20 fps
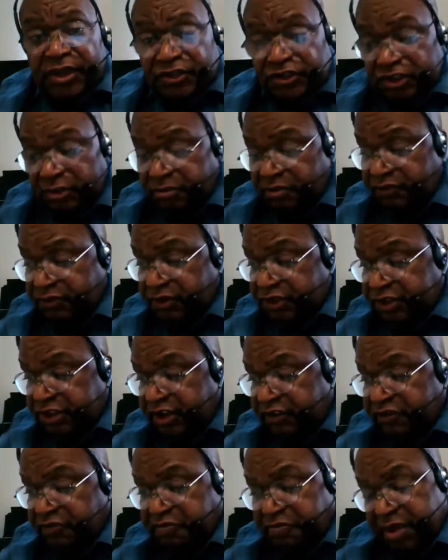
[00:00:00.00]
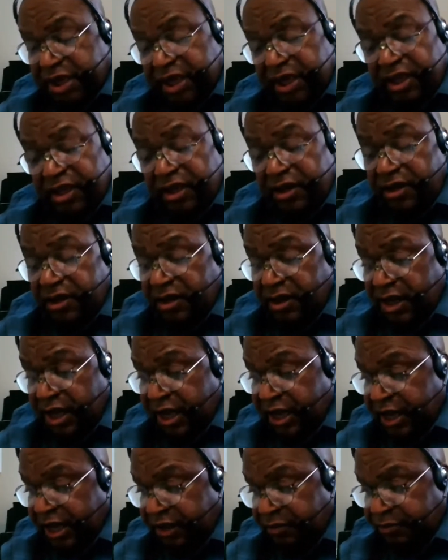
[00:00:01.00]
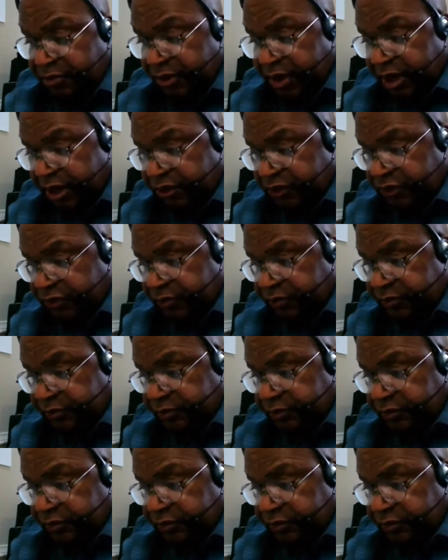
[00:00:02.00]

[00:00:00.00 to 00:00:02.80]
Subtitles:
And some of us have paid a high price.